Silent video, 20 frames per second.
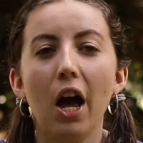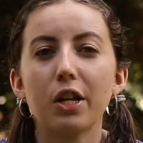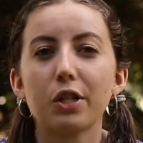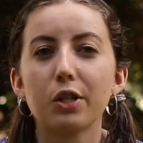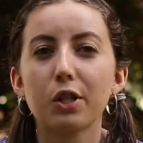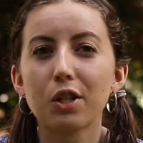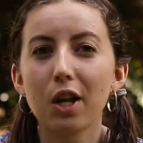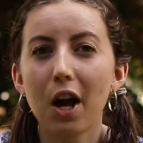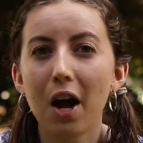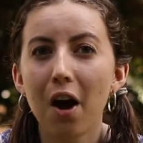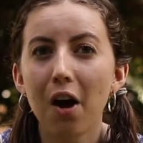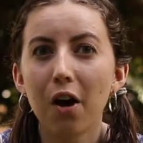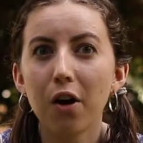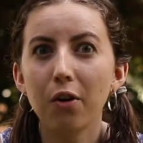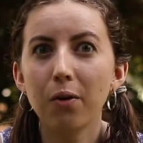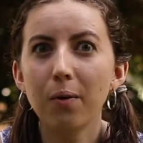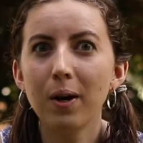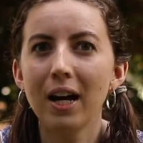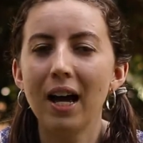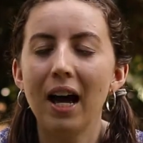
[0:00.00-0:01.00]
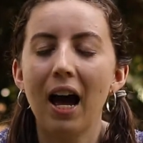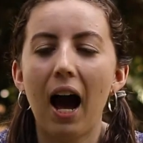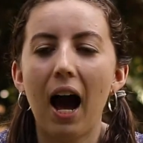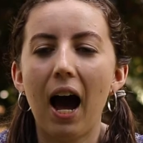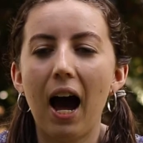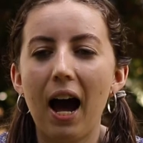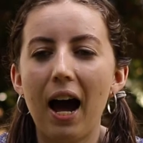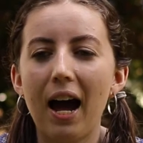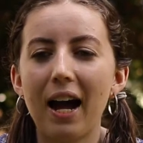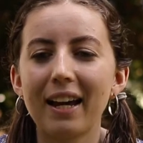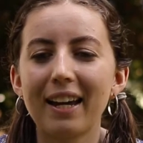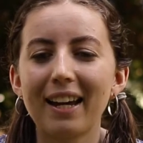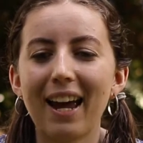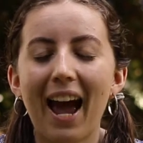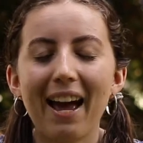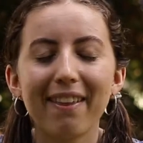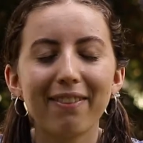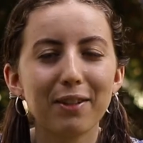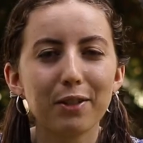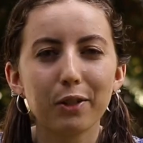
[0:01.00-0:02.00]
So I
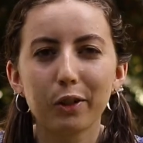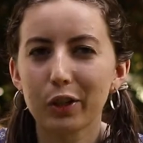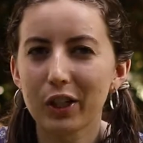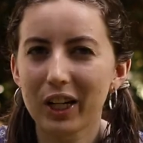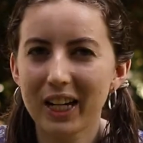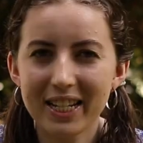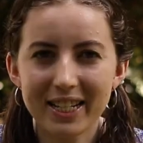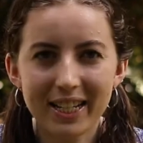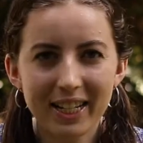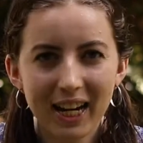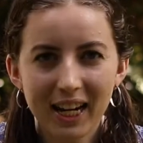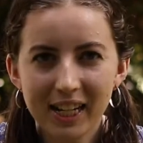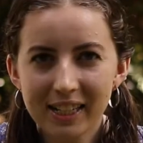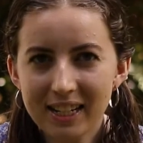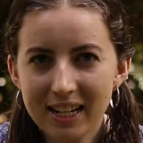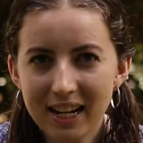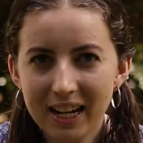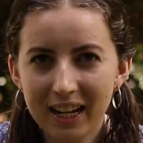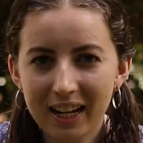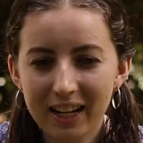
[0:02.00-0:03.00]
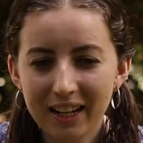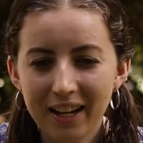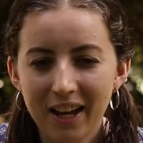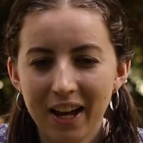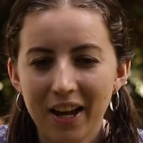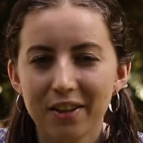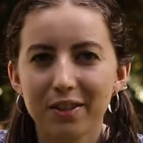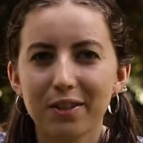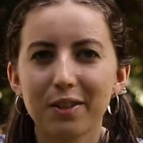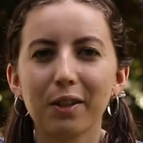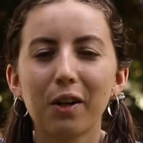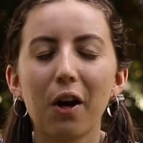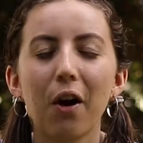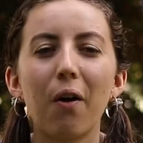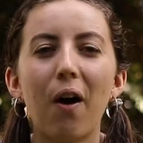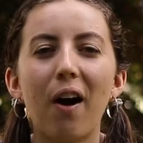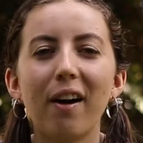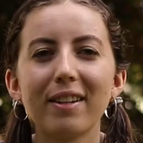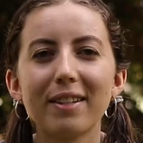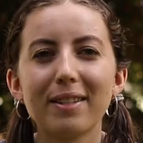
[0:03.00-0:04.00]
had this crazy idea to go
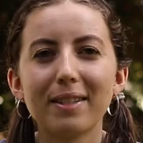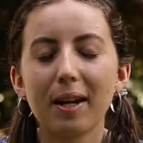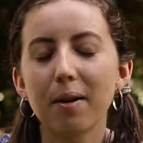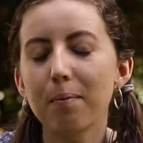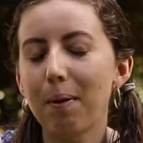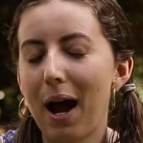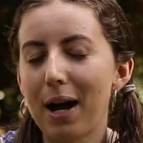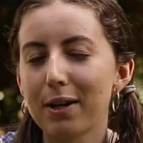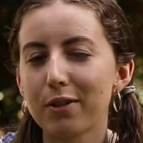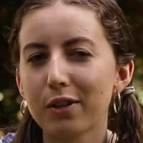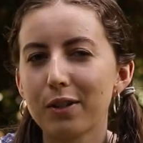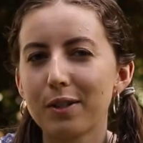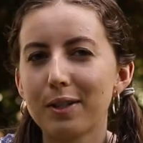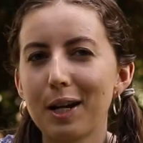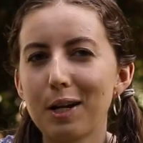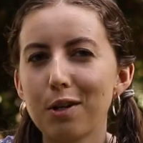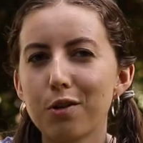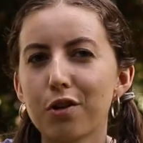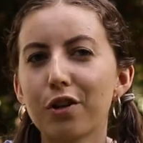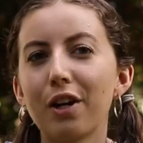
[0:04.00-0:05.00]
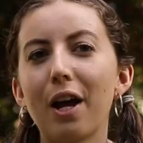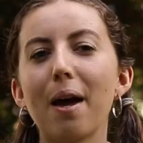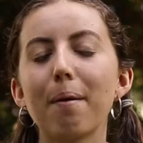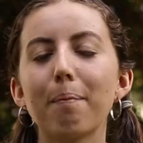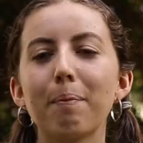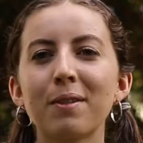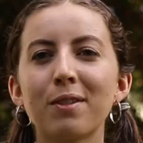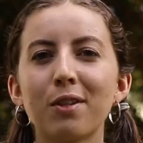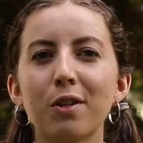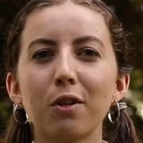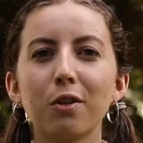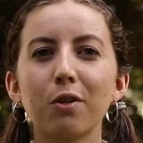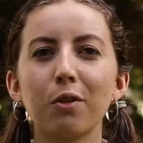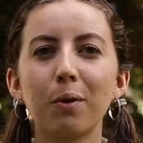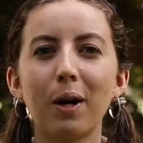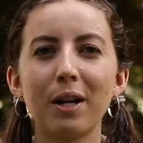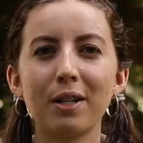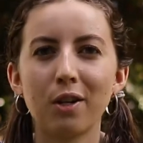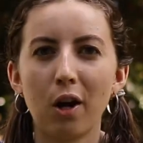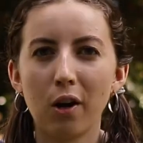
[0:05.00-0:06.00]
on a St. Patrick's Day trip
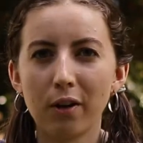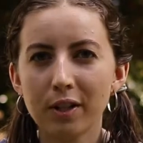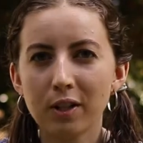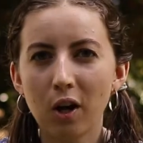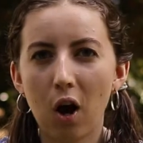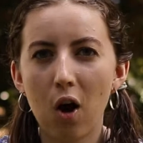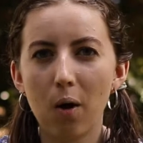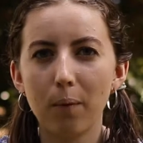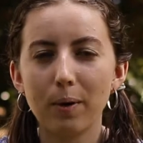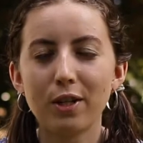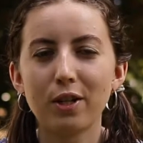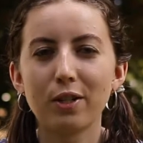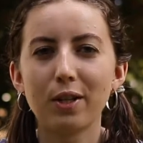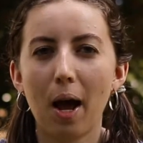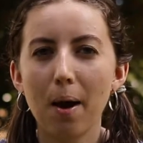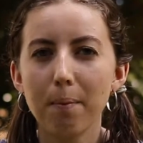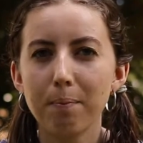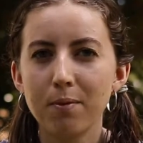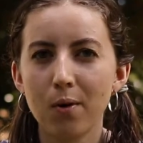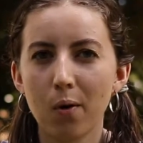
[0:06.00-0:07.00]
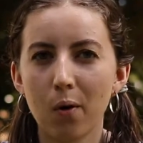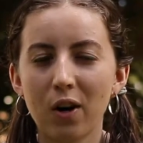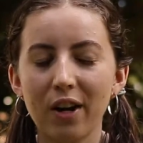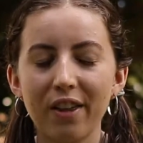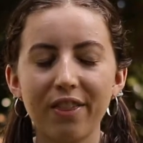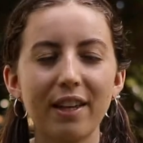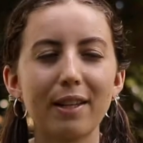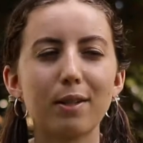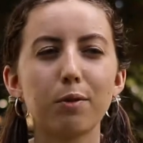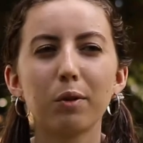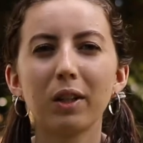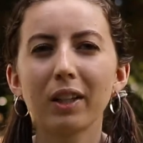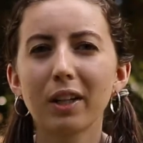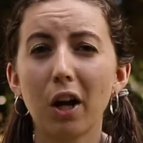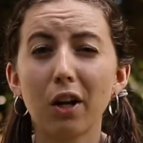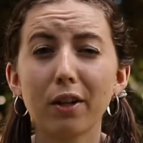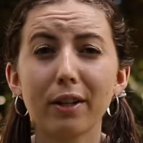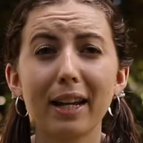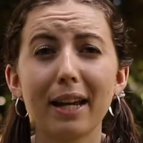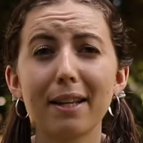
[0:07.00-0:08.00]
to Donegal, which is up north. It's really
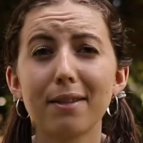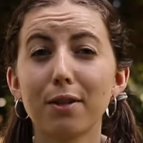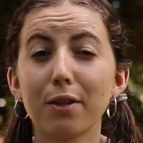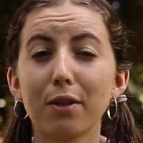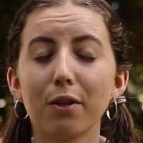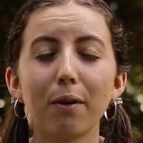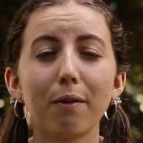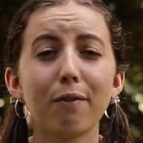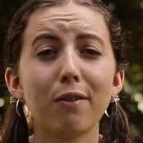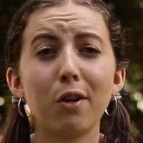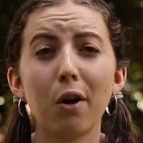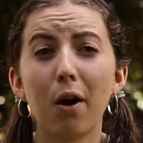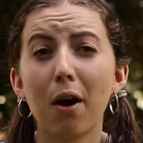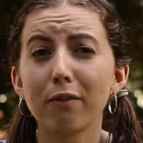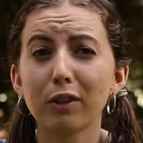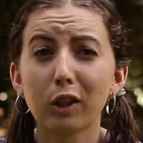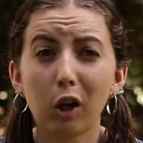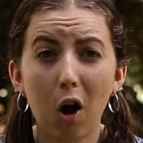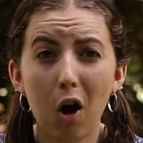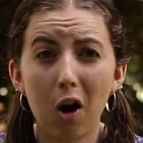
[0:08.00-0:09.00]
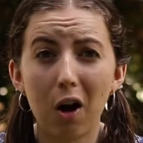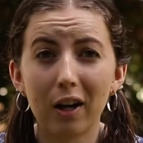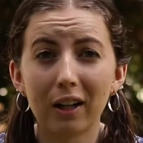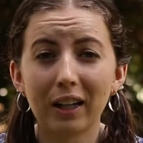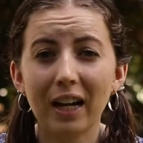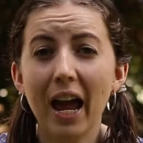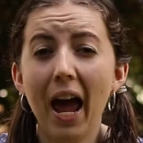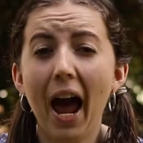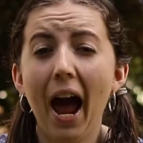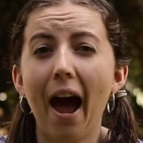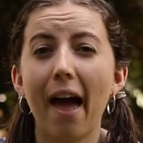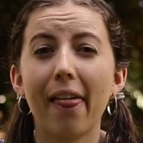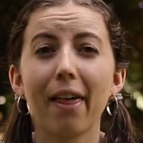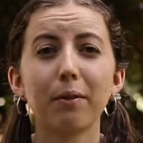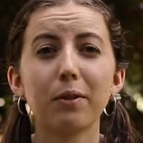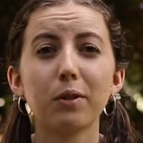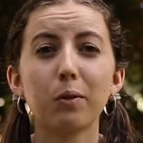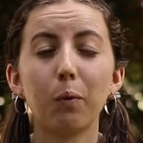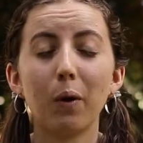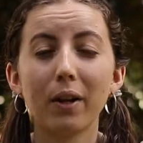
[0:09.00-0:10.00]
hard to get to if you don't have a car, and that
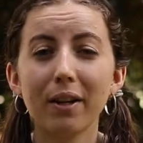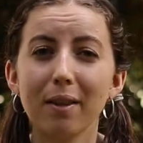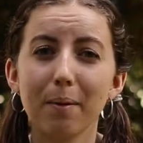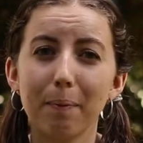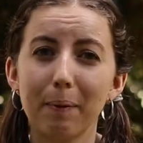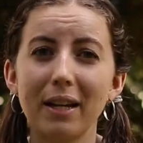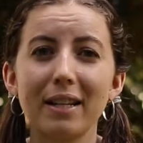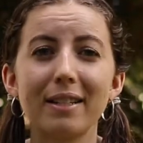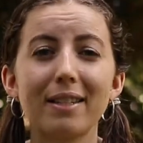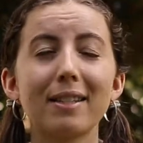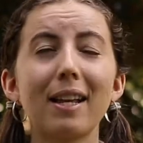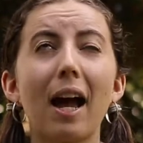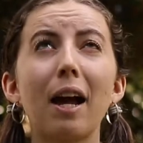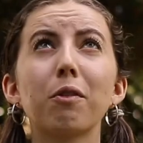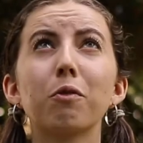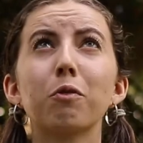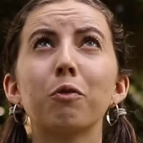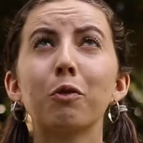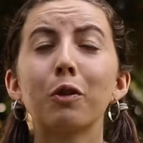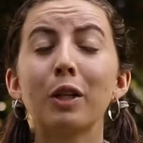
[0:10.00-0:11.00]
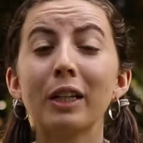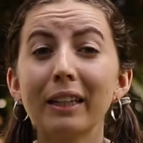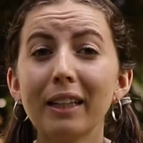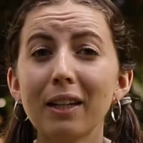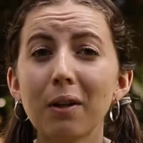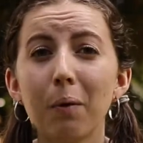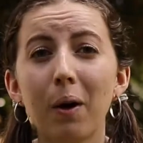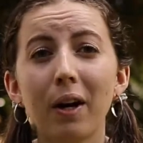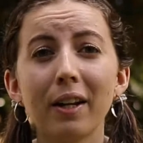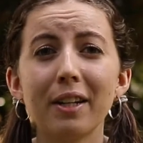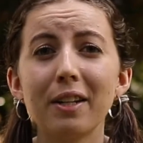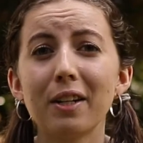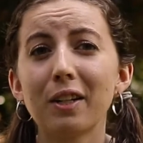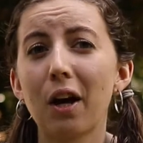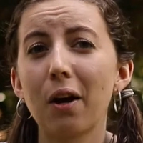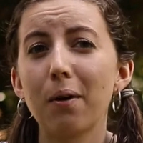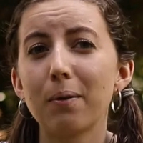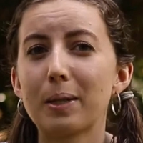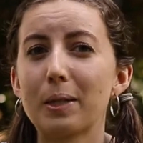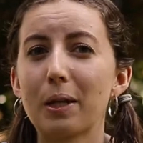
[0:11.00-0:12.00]
was one of the places I really wanted to
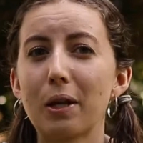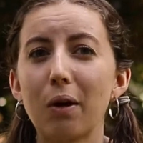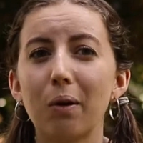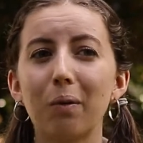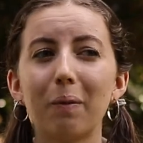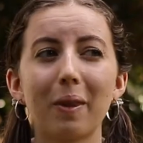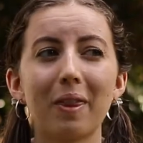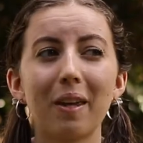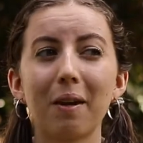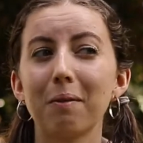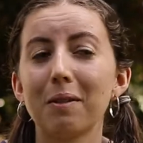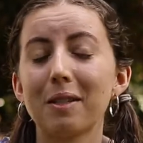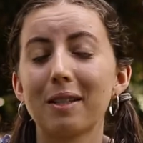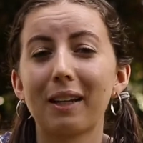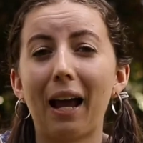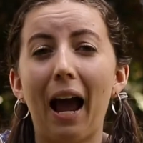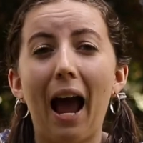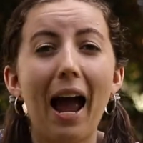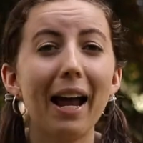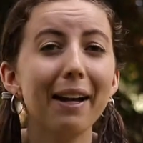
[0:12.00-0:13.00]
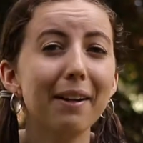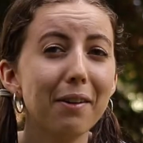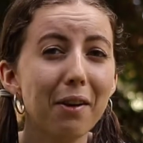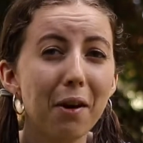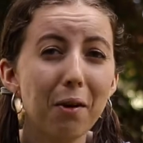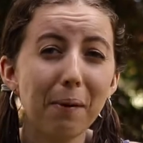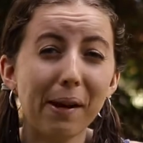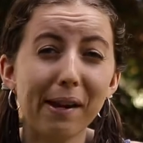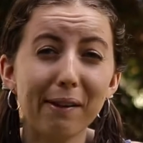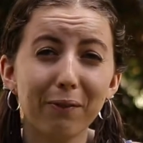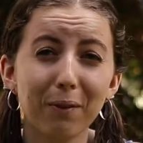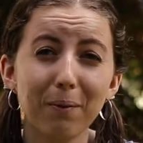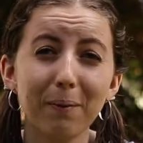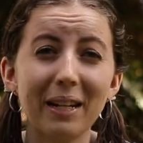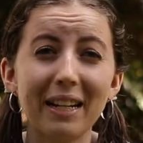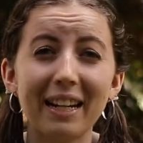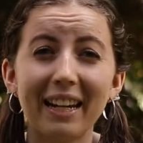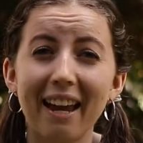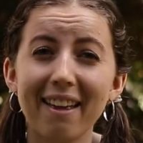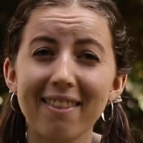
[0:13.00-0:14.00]
go to, but there was kind of no way for
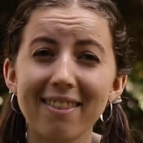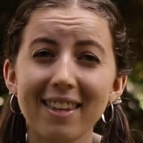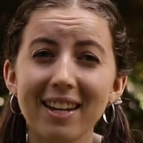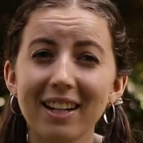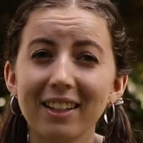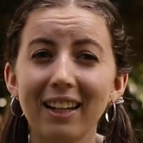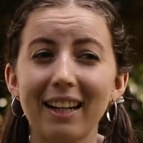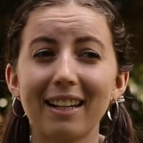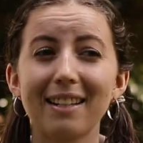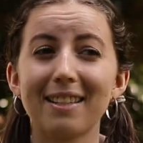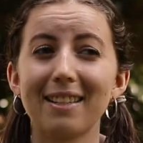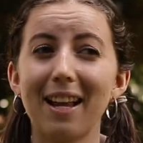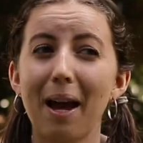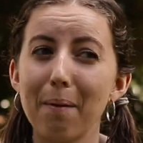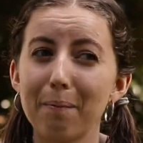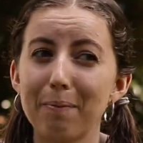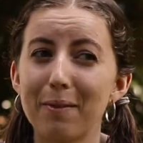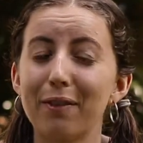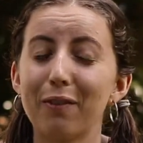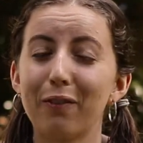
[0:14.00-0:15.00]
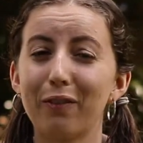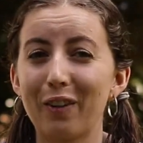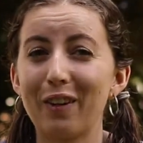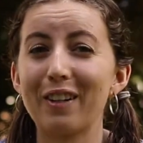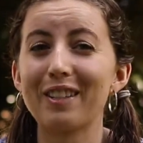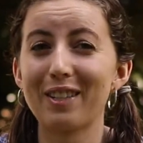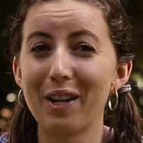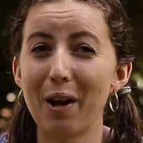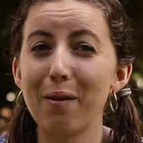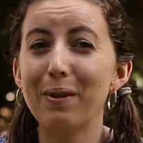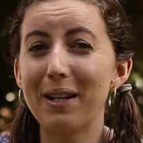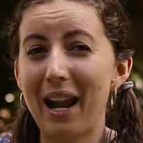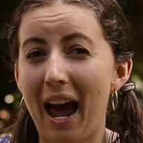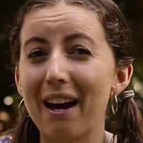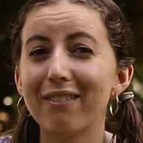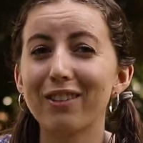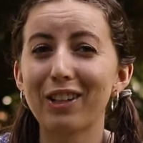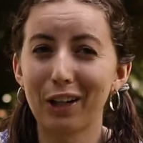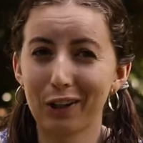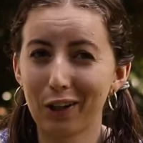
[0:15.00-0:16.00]
me to get there except for someone
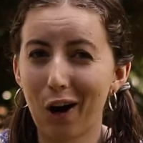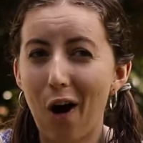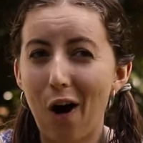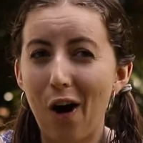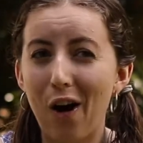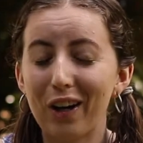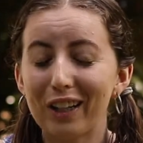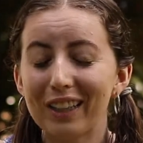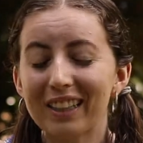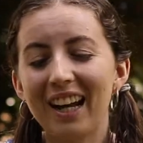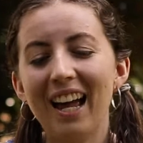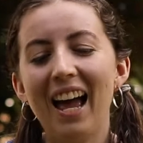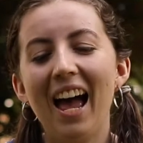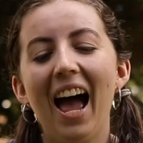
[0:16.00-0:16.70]
having a car.